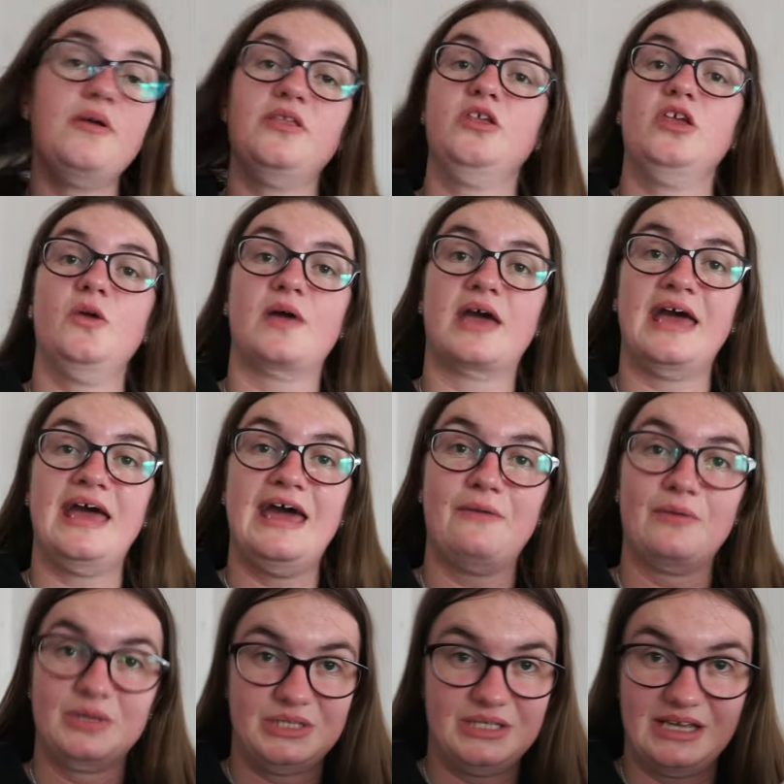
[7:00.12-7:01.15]
in the UK
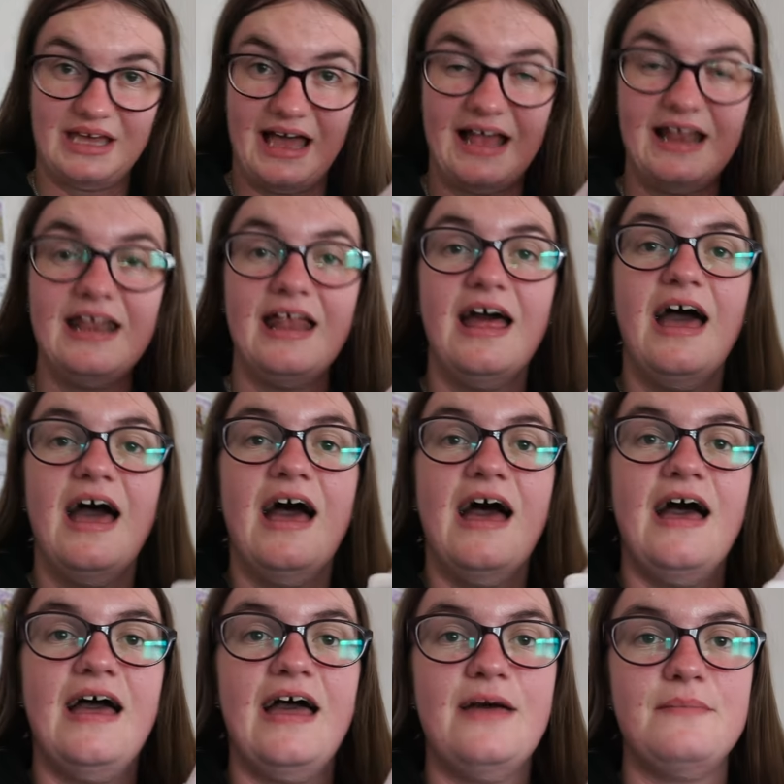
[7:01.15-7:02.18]
once again.
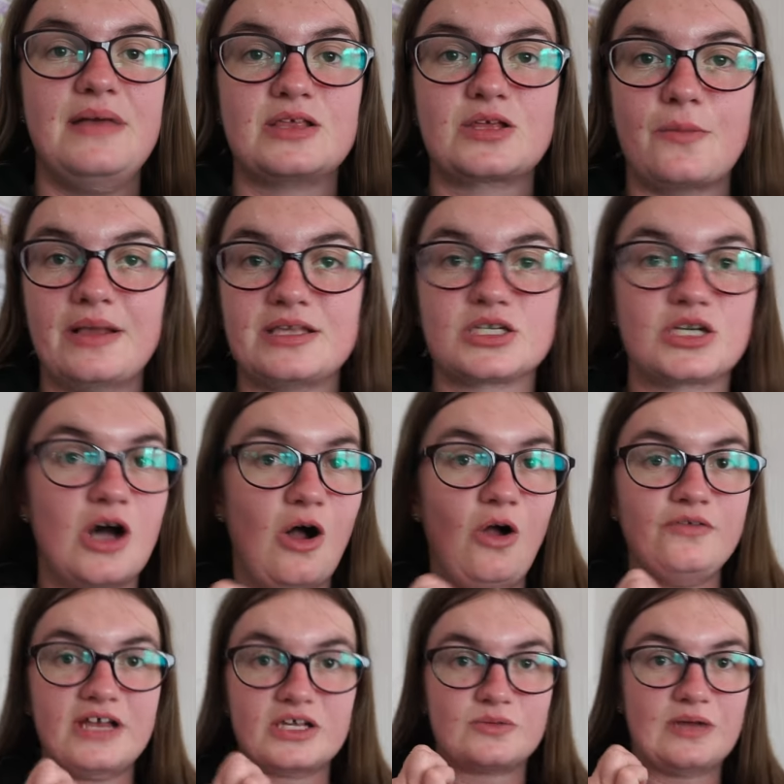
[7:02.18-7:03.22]
It's gone back to
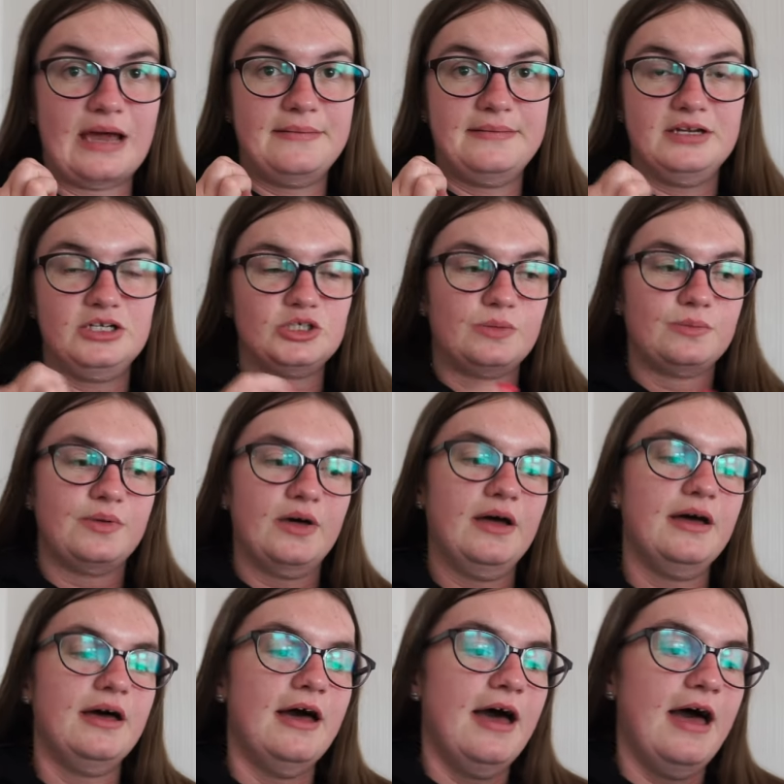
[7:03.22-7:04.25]
cold, that's why I'm in a jumper.